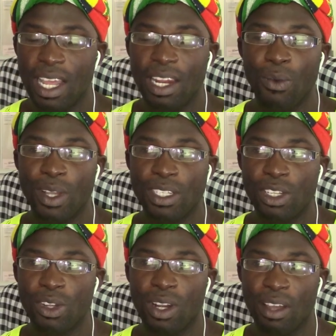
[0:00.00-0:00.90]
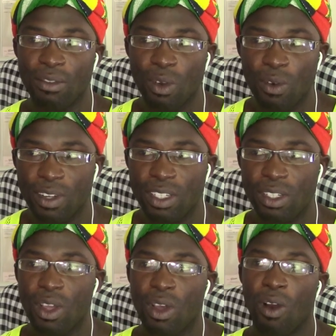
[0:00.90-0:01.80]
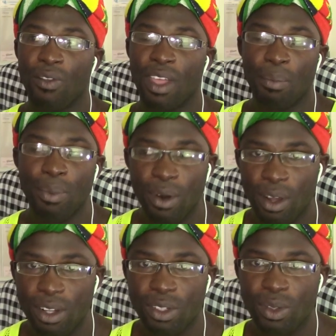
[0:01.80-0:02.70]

any residue or leftovers of that product,